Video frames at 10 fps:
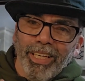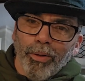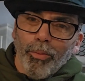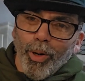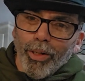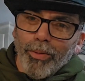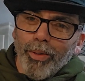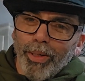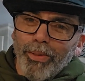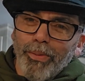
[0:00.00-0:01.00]

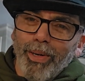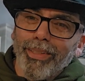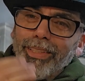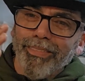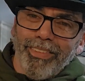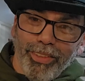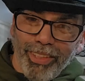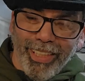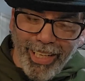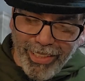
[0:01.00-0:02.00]
Welcome to
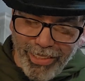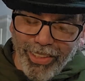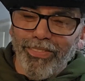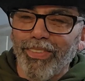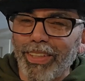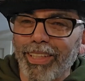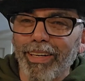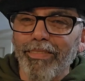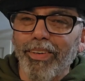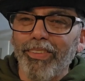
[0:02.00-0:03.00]
the Gonzo Book.
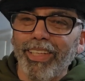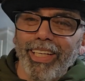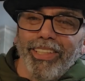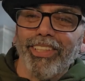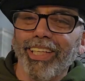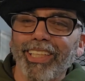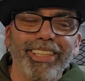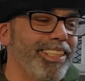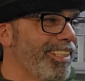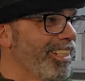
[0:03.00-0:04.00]
I'm Jose.
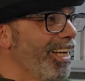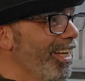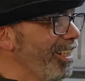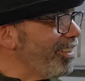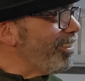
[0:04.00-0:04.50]
Shelly's inside